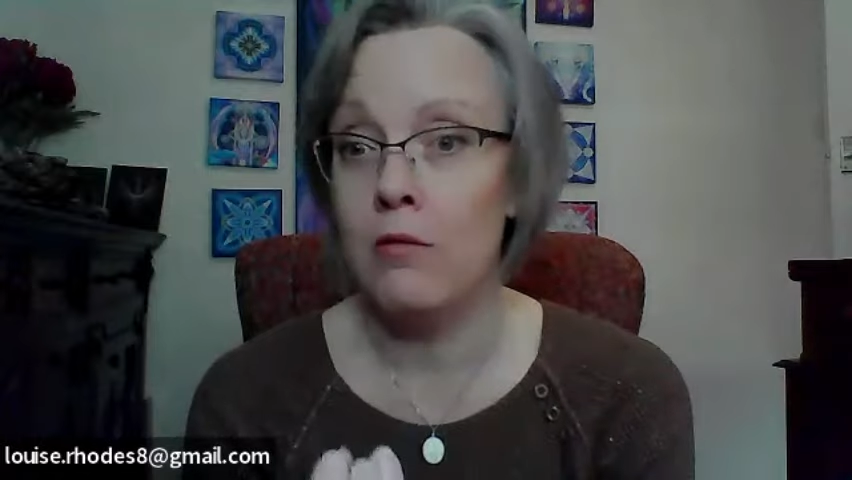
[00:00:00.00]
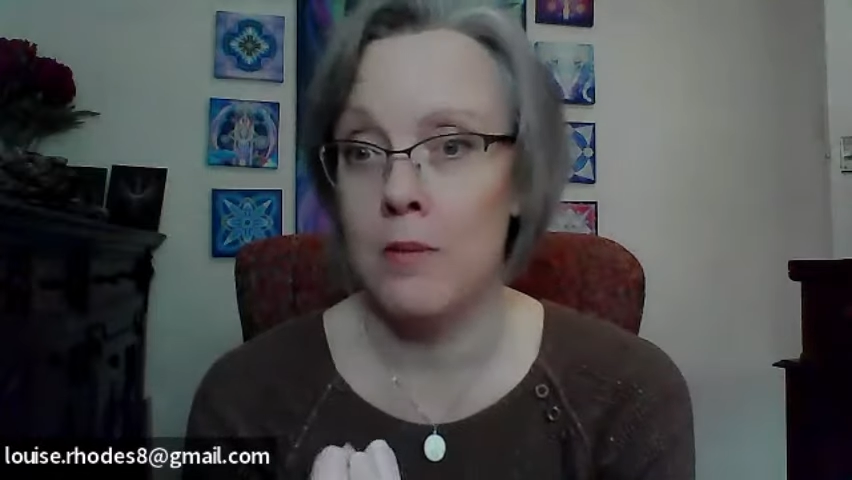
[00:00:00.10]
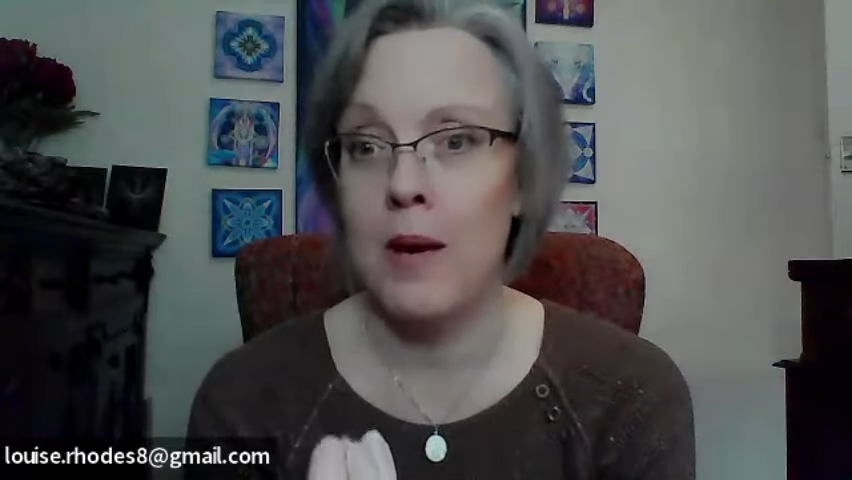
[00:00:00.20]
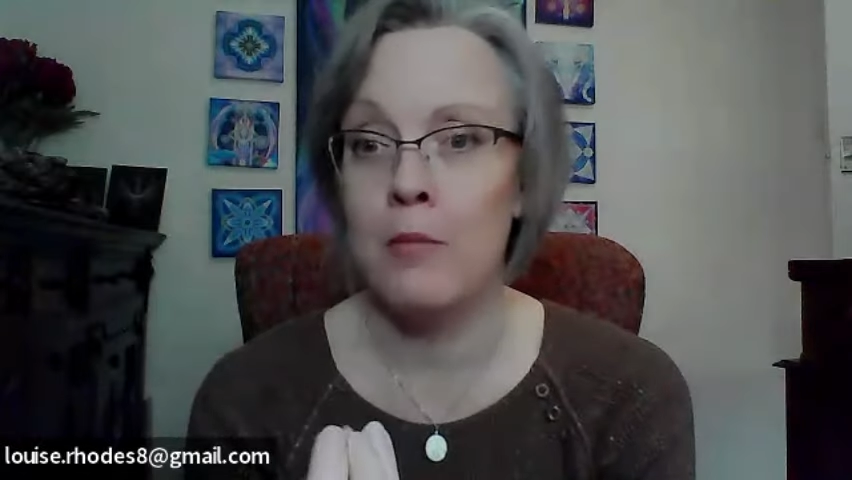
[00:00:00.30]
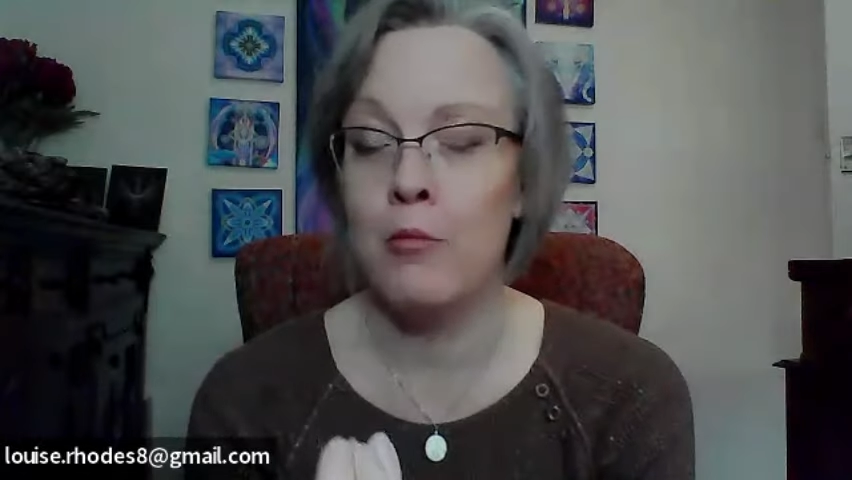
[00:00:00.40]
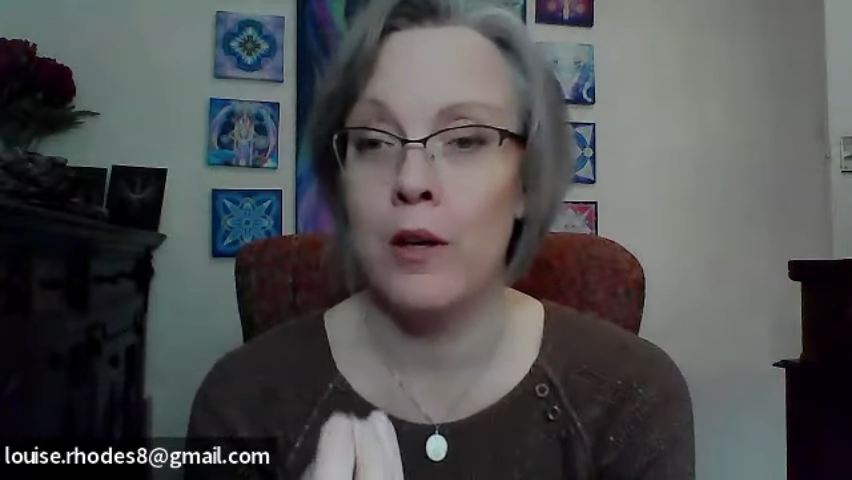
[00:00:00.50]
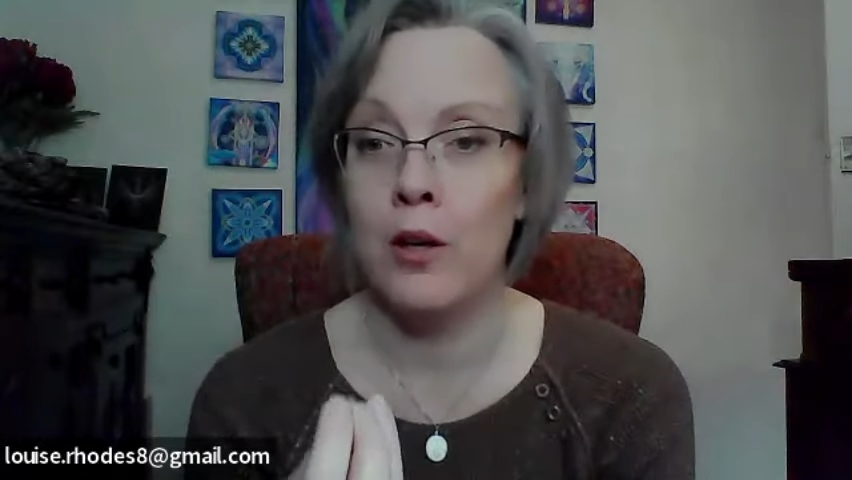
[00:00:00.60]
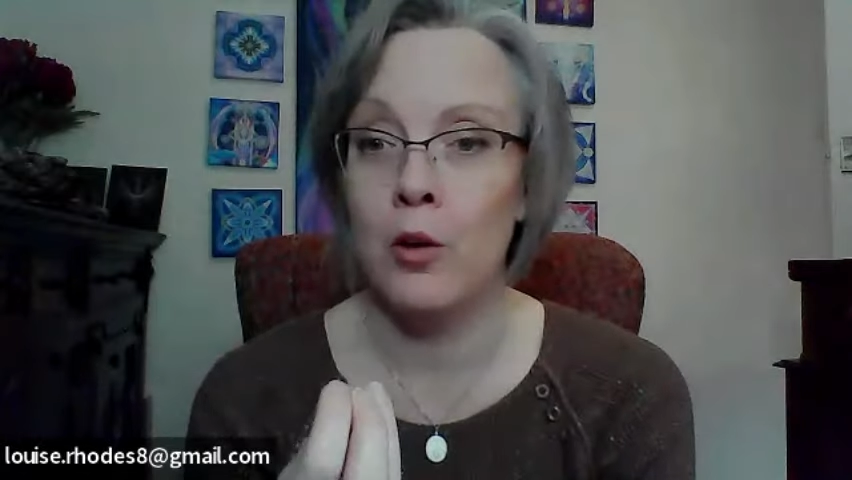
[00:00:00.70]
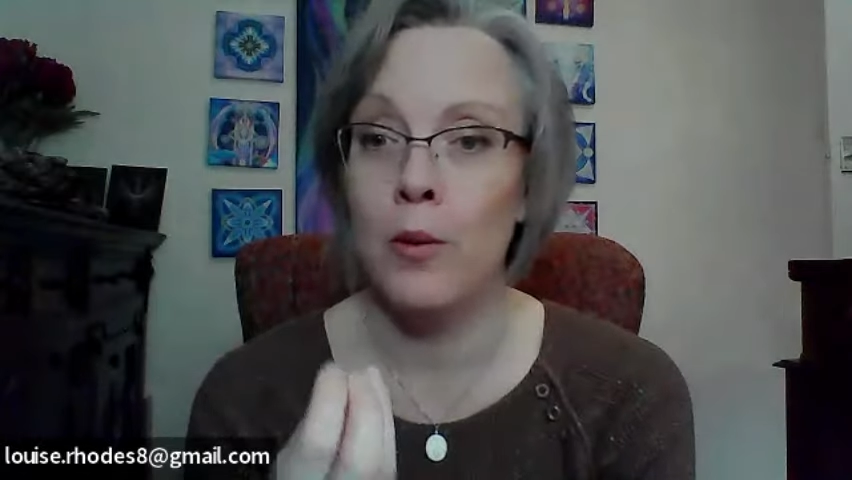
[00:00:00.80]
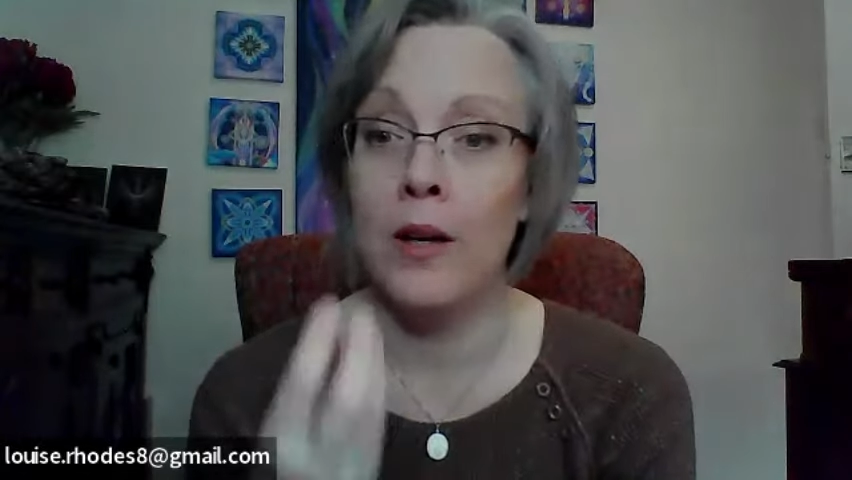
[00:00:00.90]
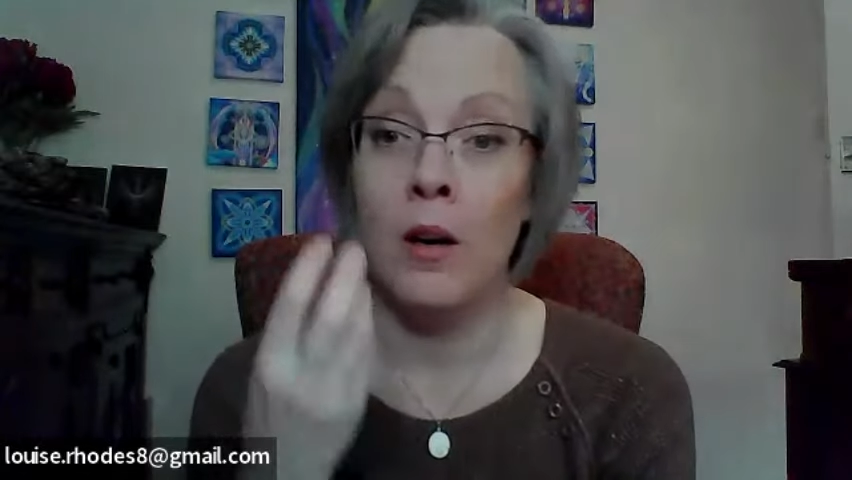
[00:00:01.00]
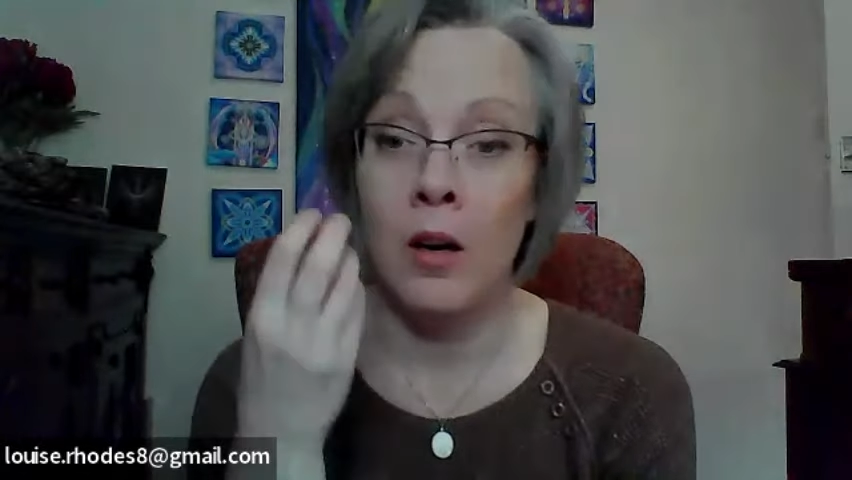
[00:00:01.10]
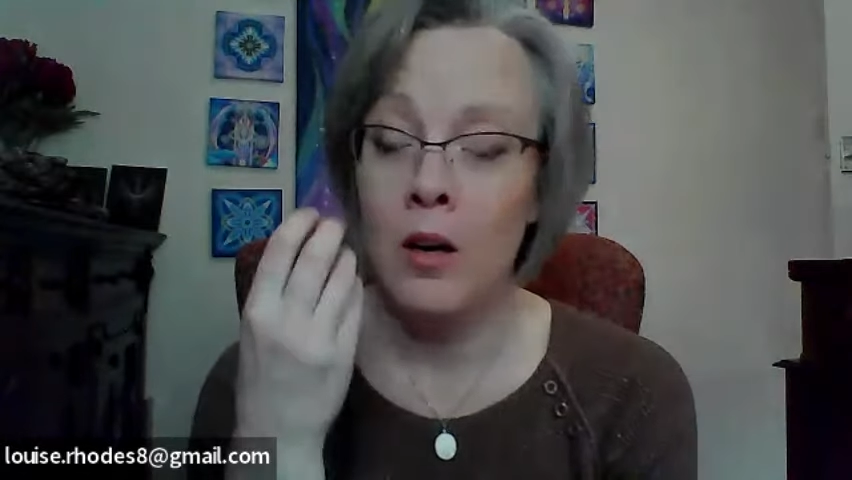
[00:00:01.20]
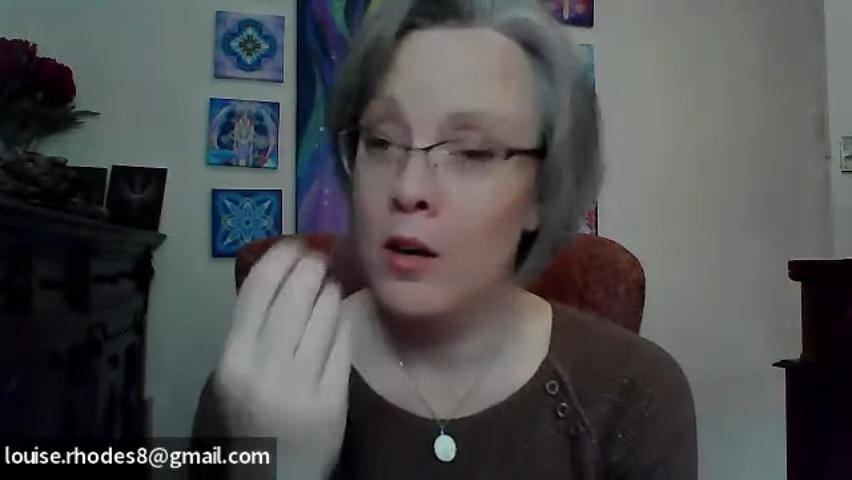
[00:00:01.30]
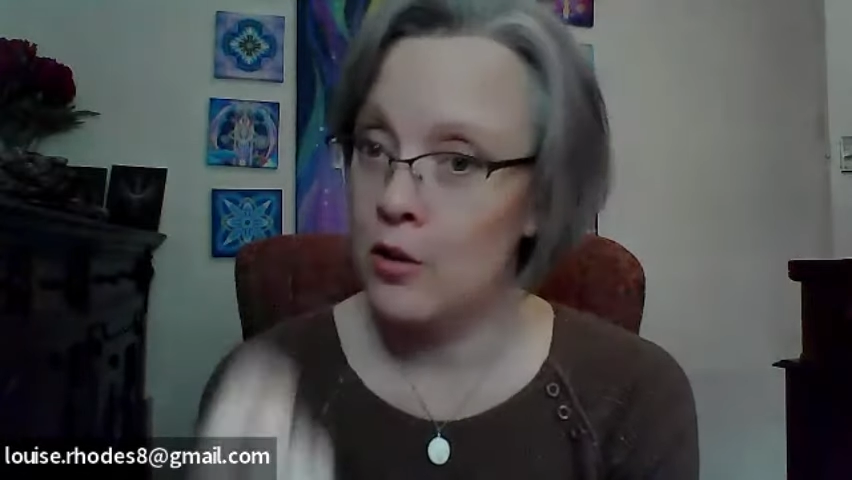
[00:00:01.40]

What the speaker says: remembering who we are,